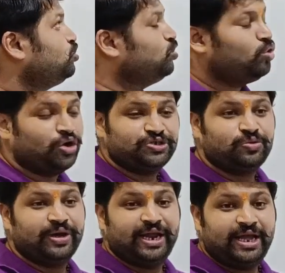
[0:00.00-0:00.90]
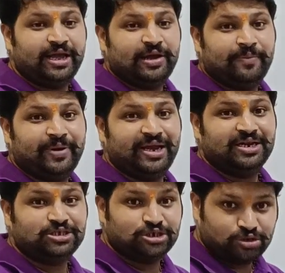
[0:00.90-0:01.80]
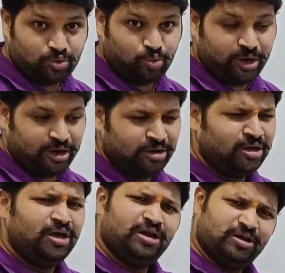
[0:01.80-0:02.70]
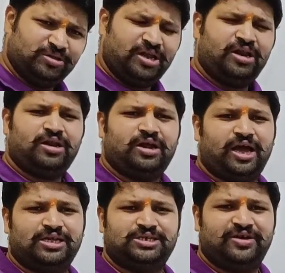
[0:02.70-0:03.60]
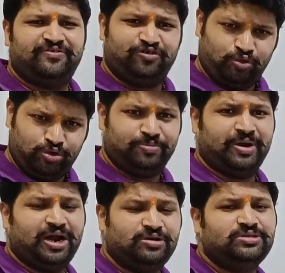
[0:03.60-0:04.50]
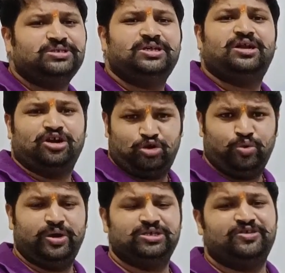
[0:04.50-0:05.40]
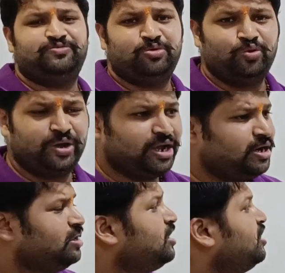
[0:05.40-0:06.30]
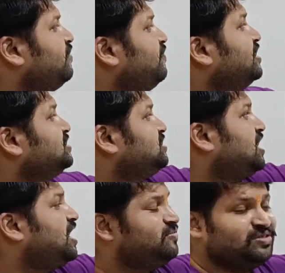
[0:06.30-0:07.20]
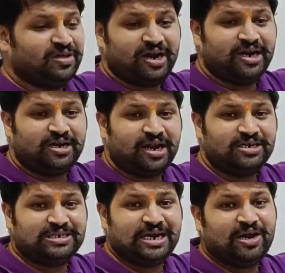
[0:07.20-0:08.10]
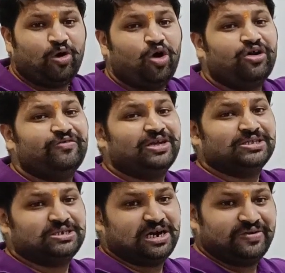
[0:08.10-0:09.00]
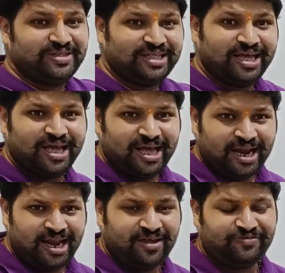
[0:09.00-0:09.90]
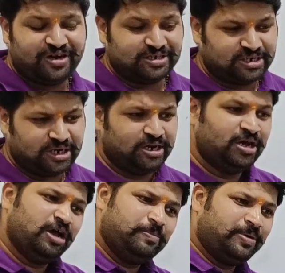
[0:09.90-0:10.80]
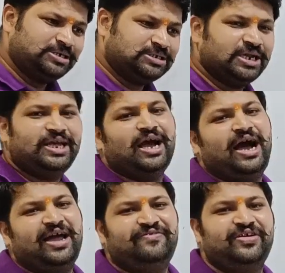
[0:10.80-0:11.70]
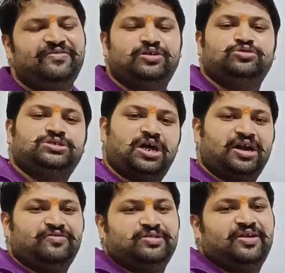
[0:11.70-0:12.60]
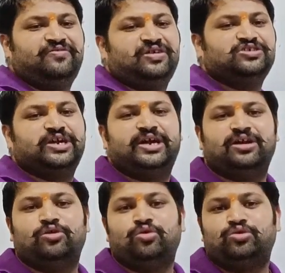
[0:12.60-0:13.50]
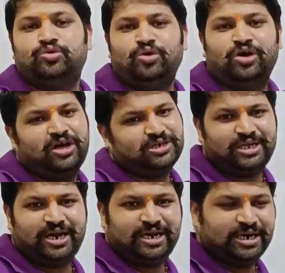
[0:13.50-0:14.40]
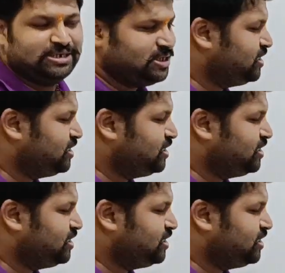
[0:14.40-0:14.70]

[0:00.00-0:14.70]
cos square a minus 1. Now there are, as I have told you prior to this, there are two ways of proving it. We can start with the right hand side or we can start with left hand side. Personally, I favor to start with left hand side and go to the right hand side.